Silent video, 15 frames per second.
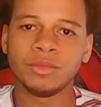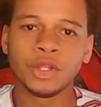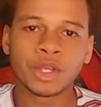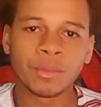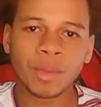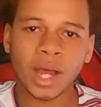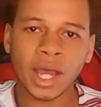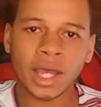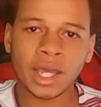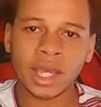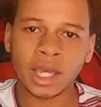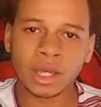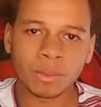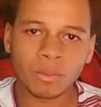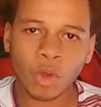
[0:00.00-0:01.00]
You can buy
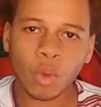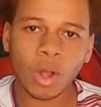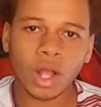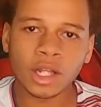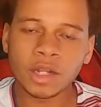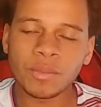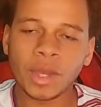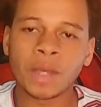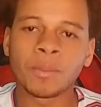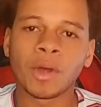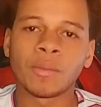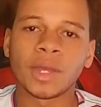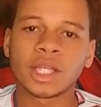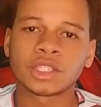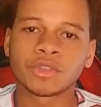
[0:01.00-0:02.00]
a quality
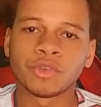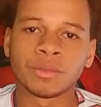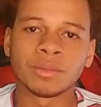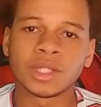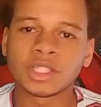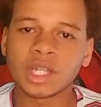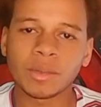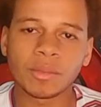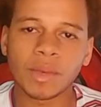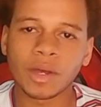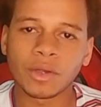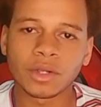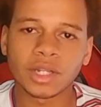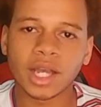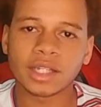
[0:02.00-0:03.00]
paintball mask for the same
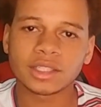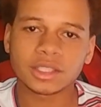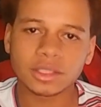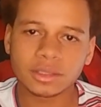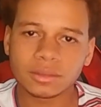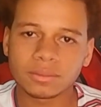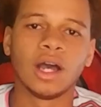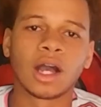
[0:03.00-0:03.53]
amount or less.